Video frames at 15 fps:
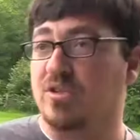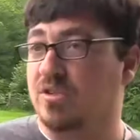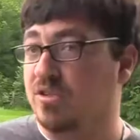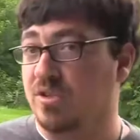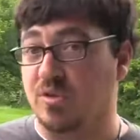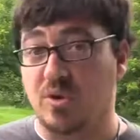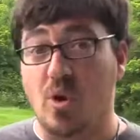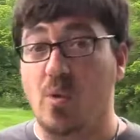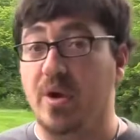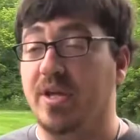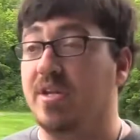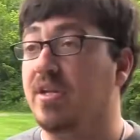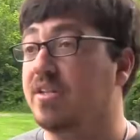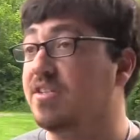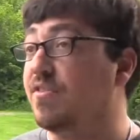You go
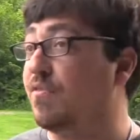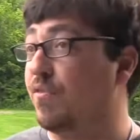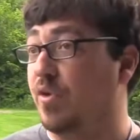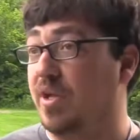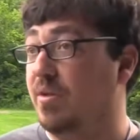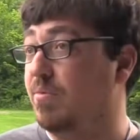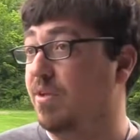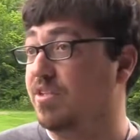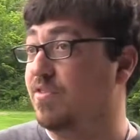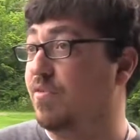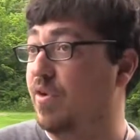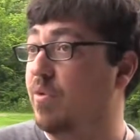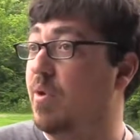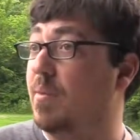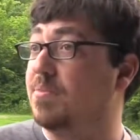in, it's a free, it's a
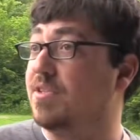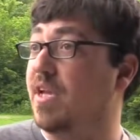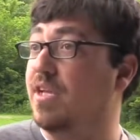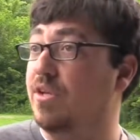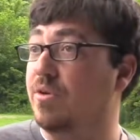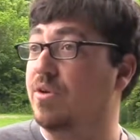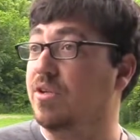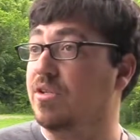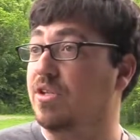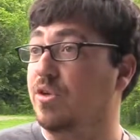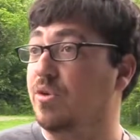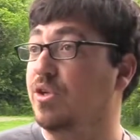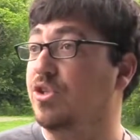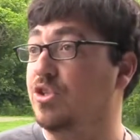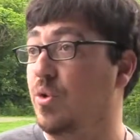free website you can, you can